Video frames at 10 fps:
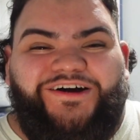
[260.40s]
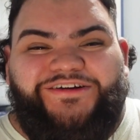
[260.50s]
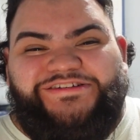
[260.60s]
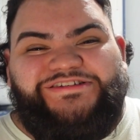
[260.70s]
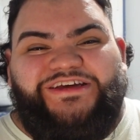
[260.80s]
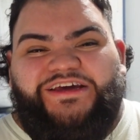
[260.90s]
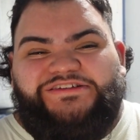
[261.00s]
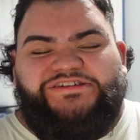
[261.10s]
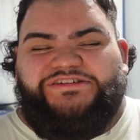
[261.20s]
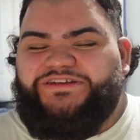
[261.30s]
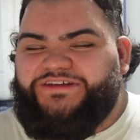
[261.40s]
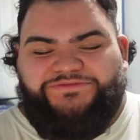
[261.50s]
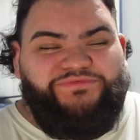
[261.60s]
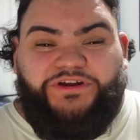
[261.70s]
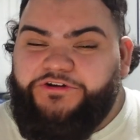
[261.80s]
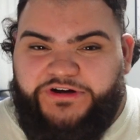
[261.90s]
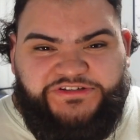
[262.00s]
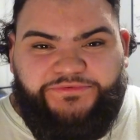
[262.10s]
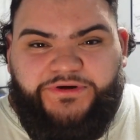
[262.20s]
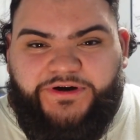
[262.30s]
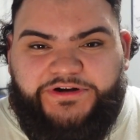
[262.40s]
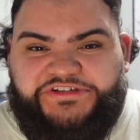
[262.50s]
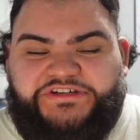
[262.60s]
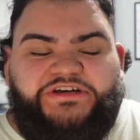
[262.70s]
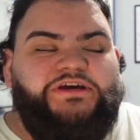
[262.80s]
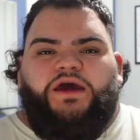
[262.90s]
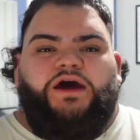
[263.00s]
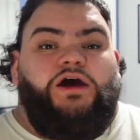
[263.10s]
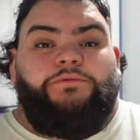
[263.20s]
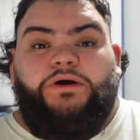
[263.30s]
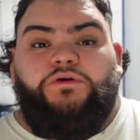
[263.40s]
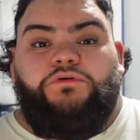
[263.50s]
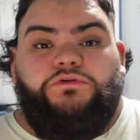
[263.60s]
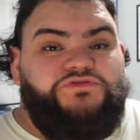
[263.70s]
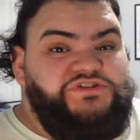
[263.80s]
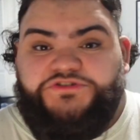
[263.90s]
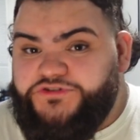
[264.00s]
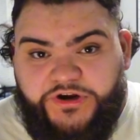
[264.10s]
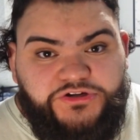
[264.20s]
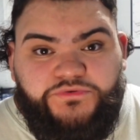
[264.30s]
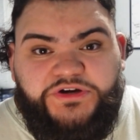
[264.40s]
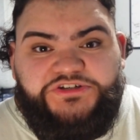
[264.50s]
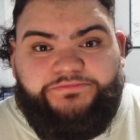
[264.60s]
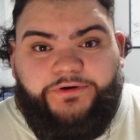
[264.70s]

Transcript: Honestly, it's been a crazy week, honestly. I had my whole sister's graduation